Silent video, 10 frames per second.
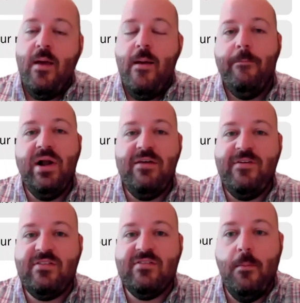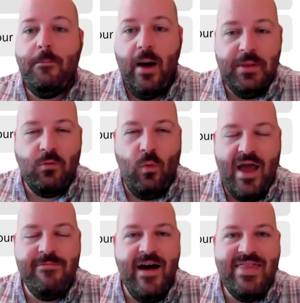But if it's public
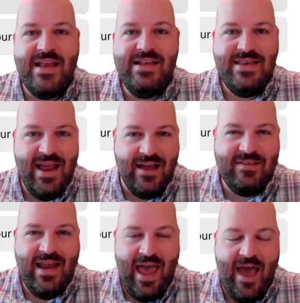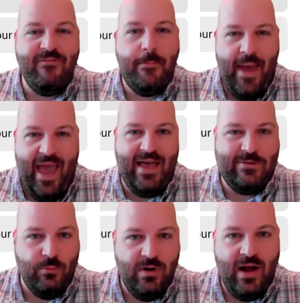Wi-Fi that doesn't have a
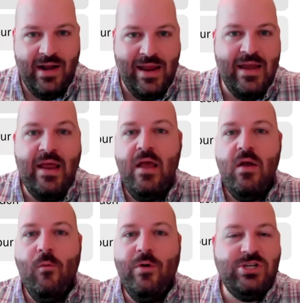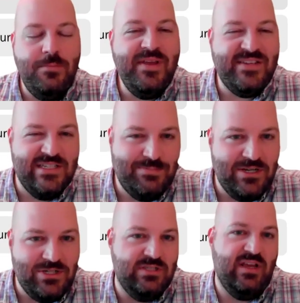password on it, we should be
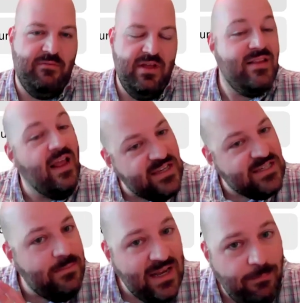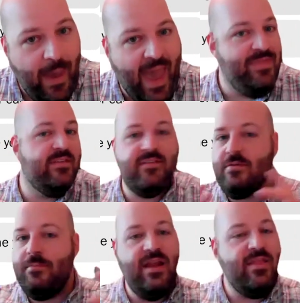suspicious of it. That doesn't mean it's bad. That doesn't
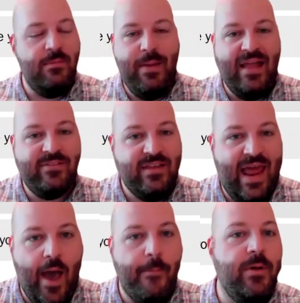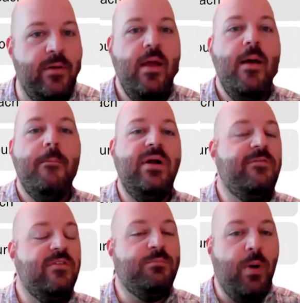mean anything bad's going to happen. But if
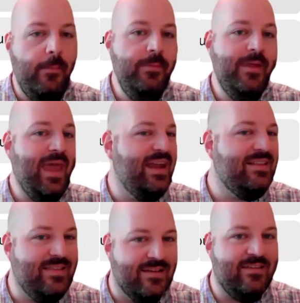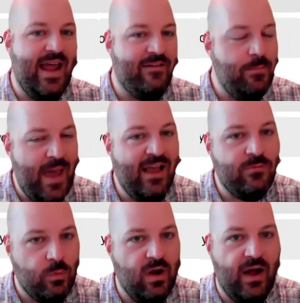it's public and it doesn't have a
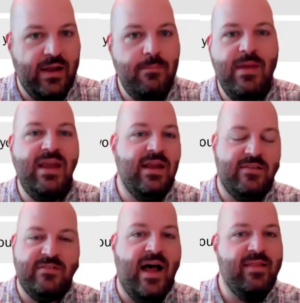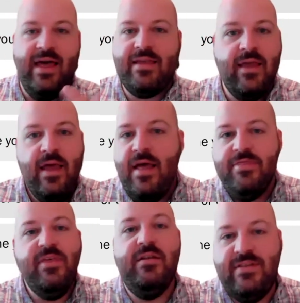password on it, meaning it's not like
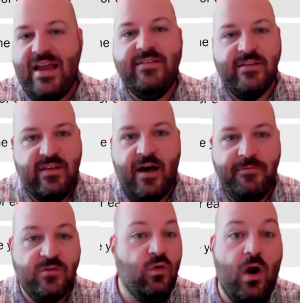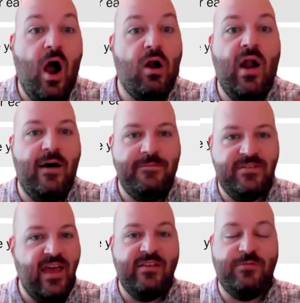the dentist's office or our office
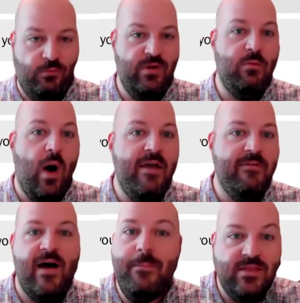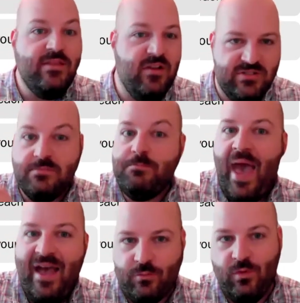has free Wi-Fi, but there's a
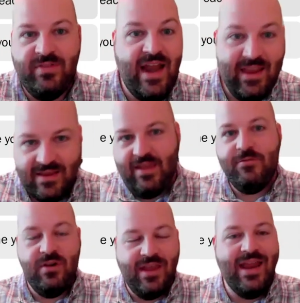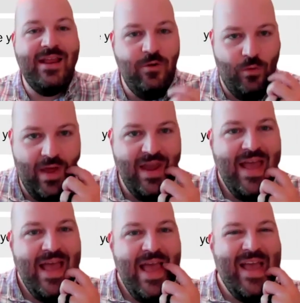password that I can give you to get into it,
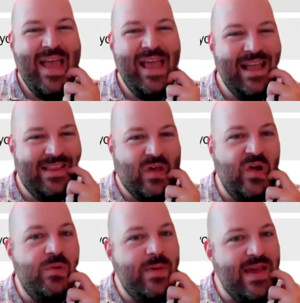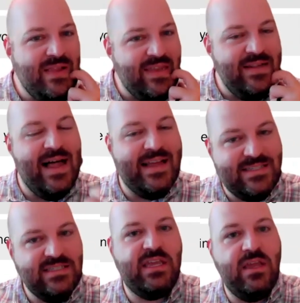it's going to be a little less
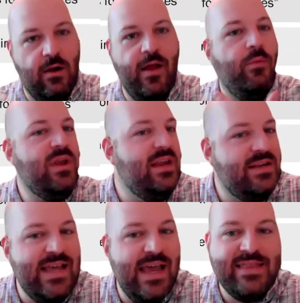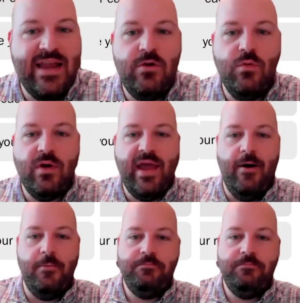secure, and we need to take that into account.